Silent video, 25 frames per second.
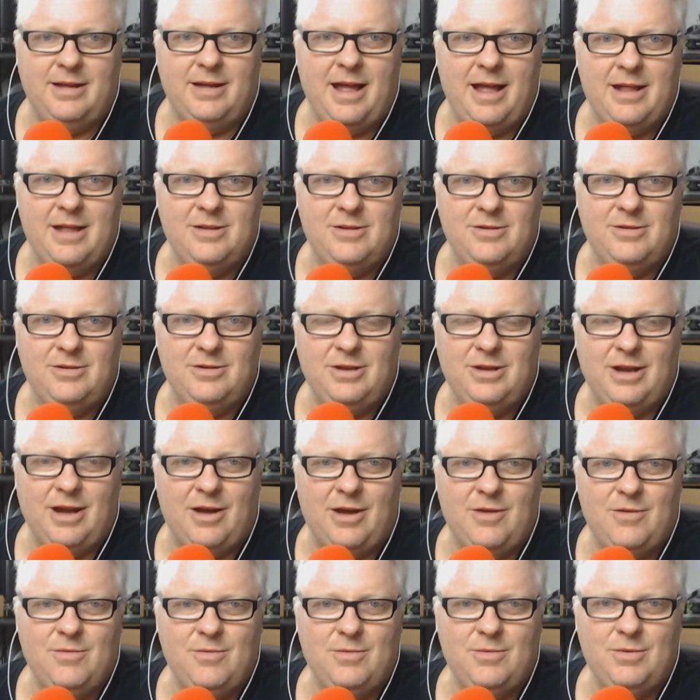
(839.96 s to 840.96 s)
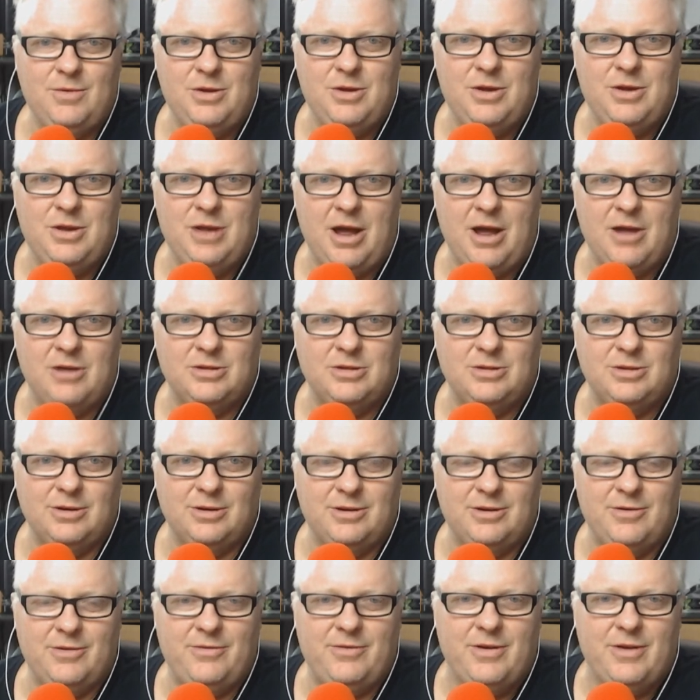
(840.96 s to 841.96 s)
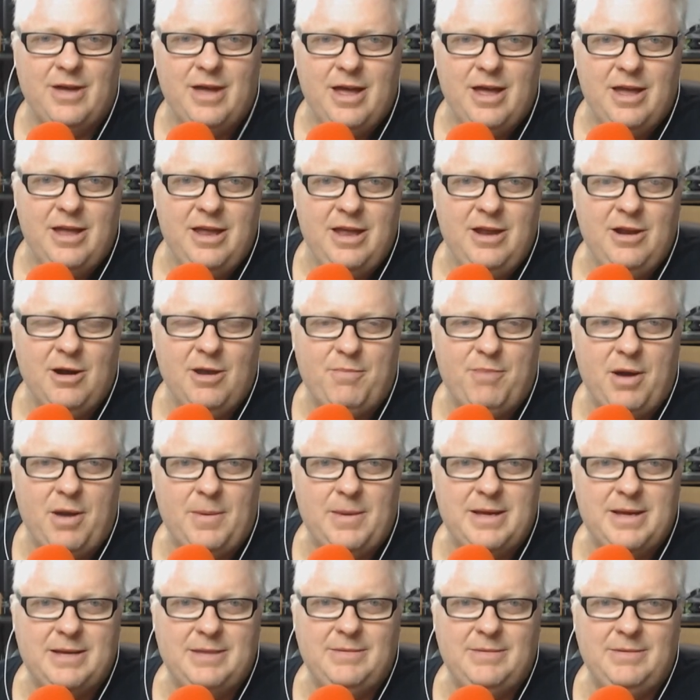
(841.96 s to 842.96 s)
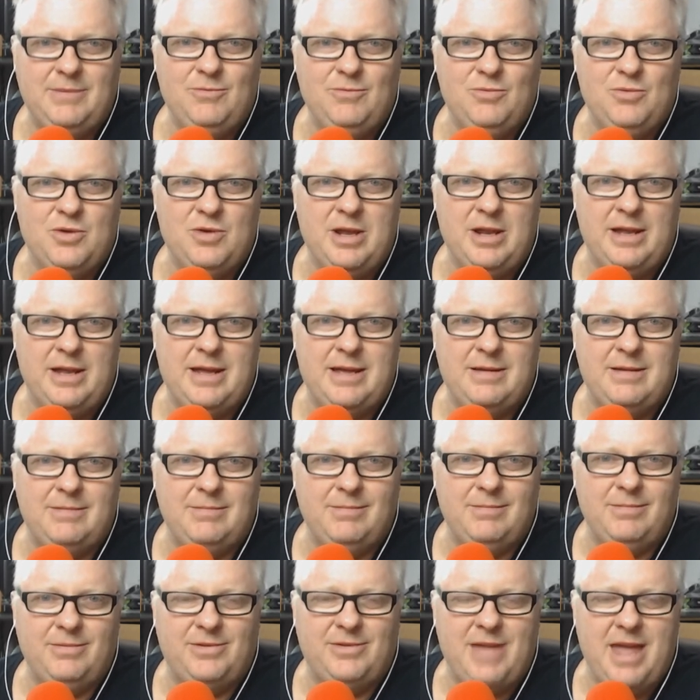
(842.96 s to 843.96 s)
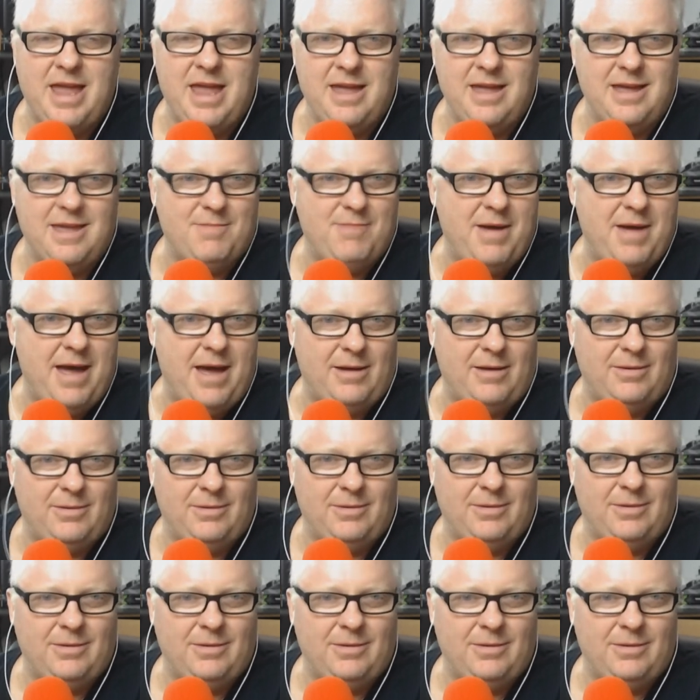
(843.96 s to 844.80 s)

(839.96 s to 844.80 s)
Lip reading: and, you're not probably really thinking about,